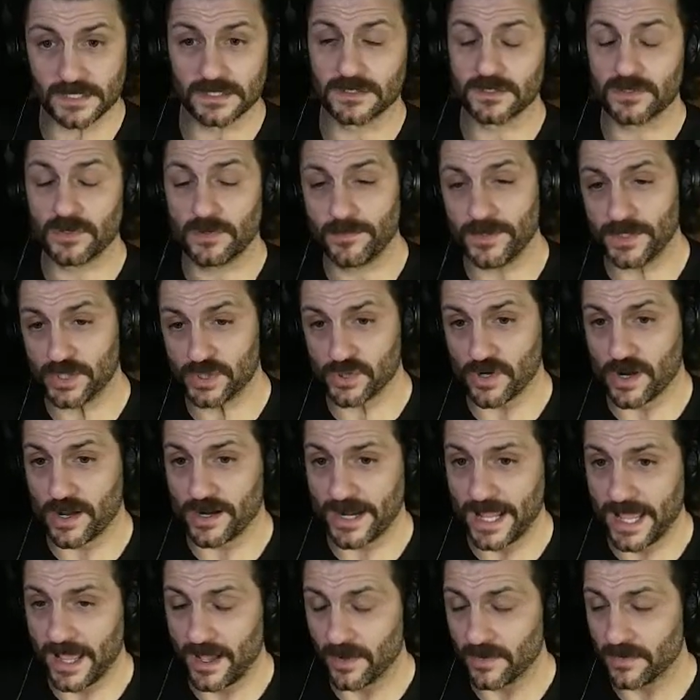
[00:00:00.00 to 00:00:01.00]
a little bit
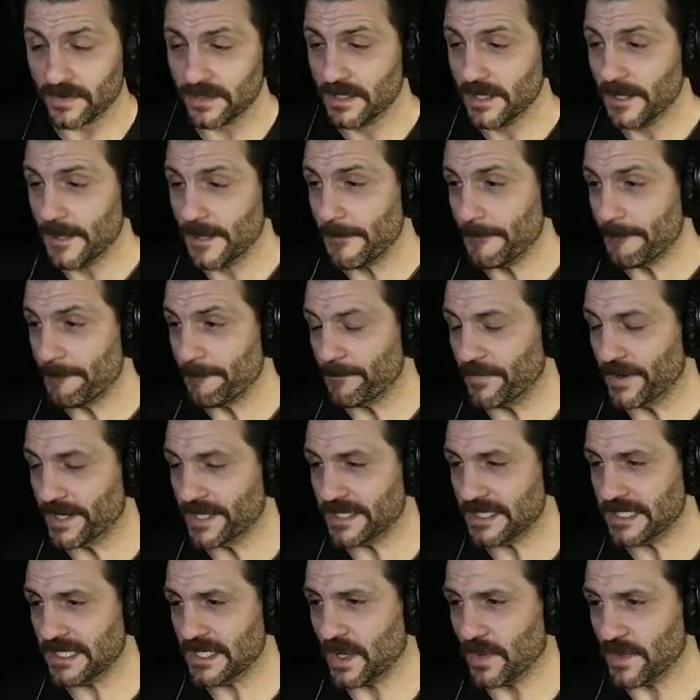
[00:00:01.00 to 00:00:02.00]
drawn out, but
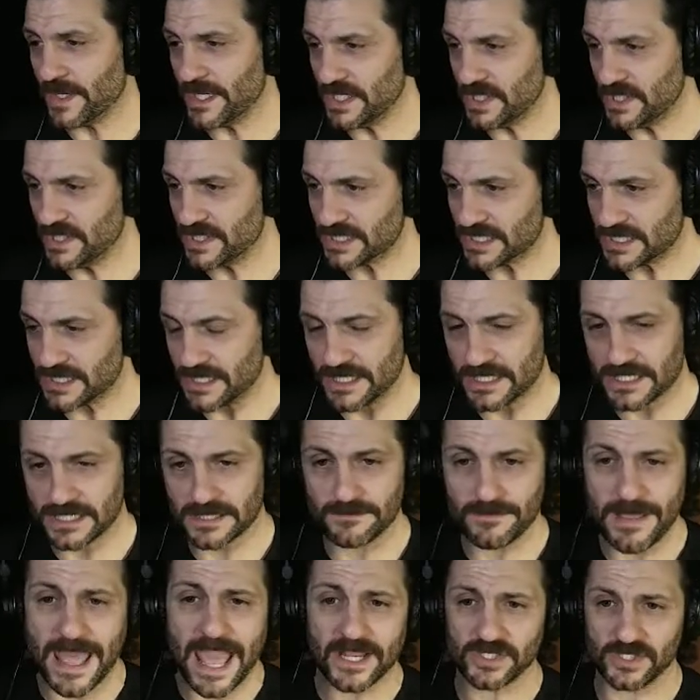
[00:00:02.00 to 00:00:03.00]
he just
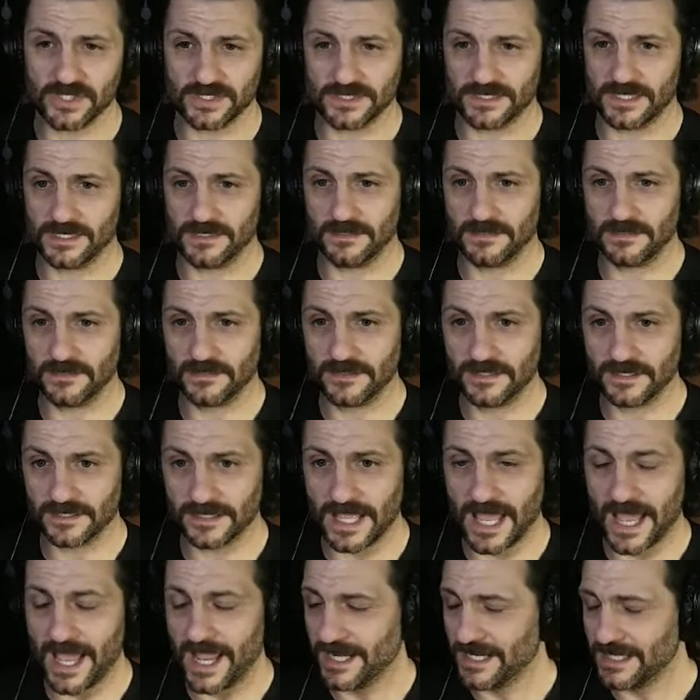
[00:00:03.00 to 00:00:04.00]
smashes them. the
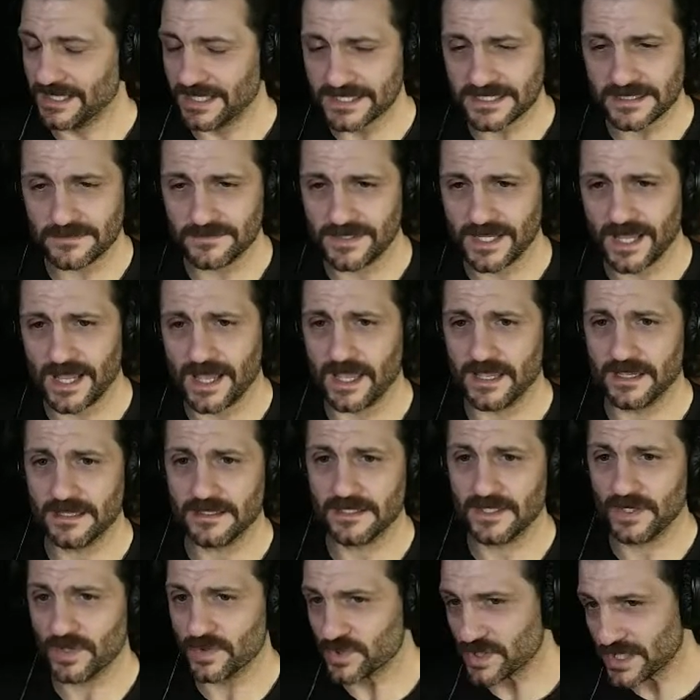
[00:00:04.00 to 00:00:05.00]
guy and he lets him die,
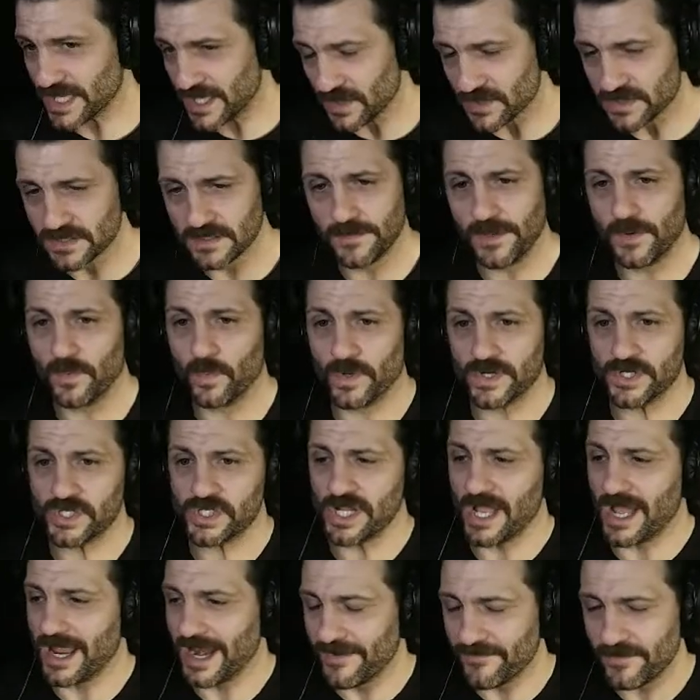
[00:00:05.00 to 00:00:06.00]
kills him in one
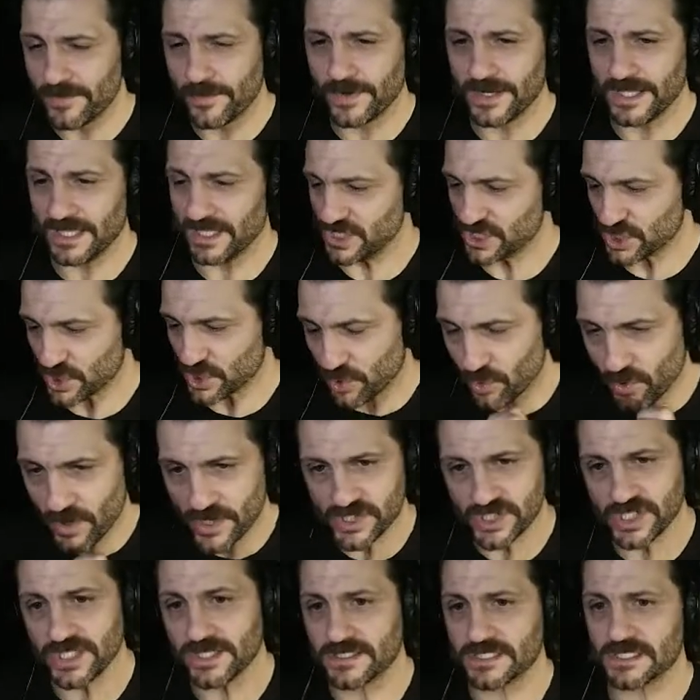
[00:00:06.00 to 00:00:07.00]
shot. Everybody, like, he's
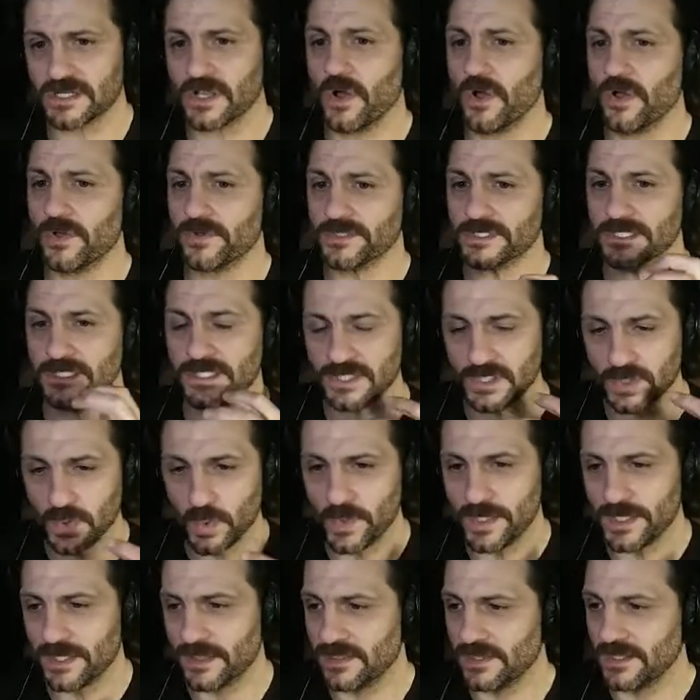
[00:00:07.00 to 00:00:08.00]
crushing skulls. He's
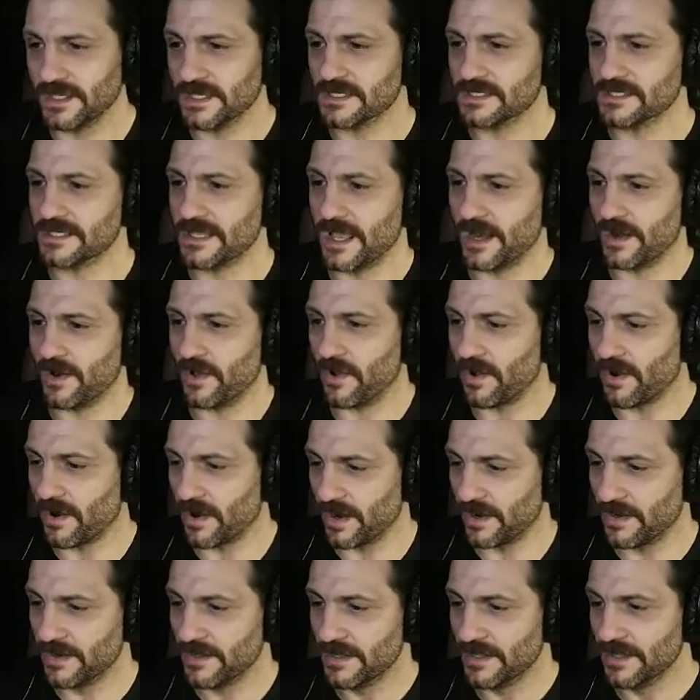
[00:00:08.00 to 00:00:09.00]
doing things that
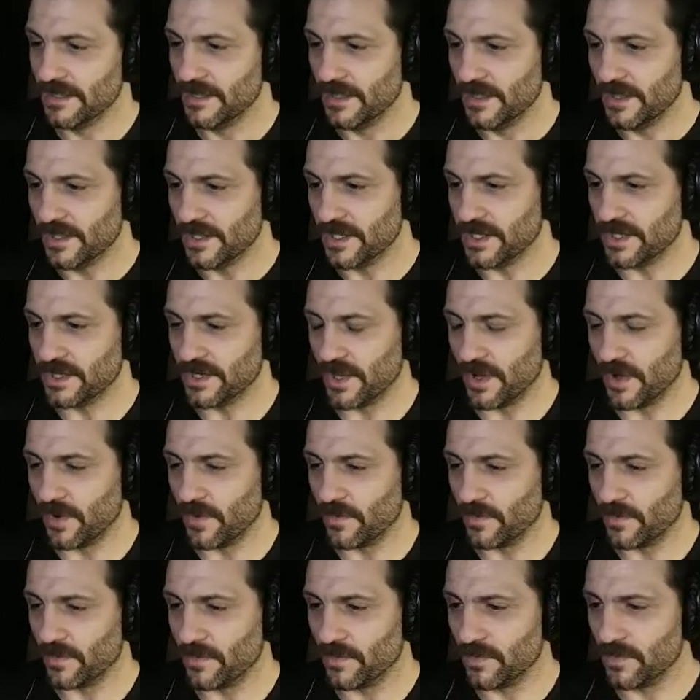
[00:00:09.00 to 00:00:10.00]
are,
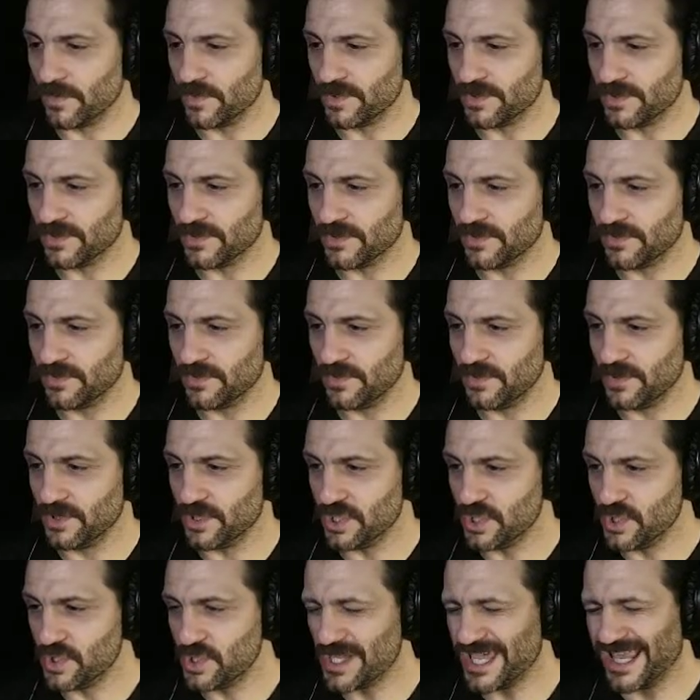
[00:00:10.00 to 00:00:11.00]
you
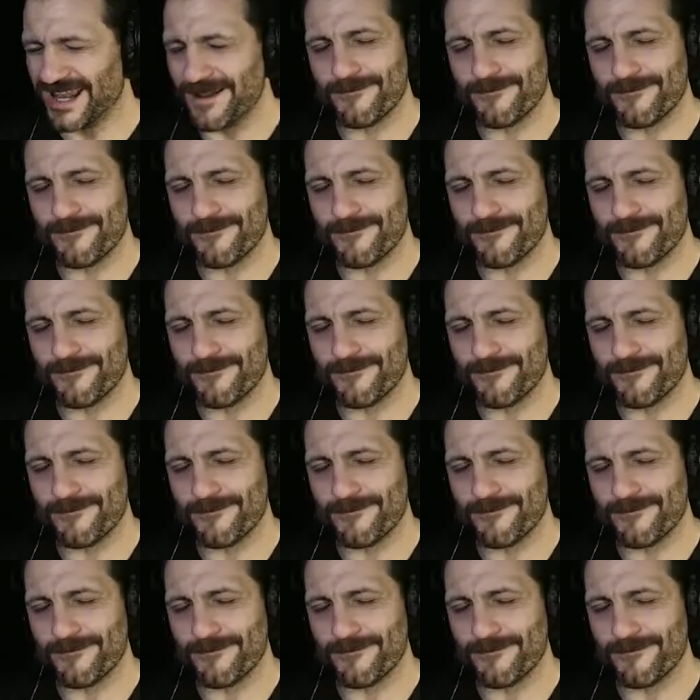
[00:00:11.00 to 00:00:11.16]
can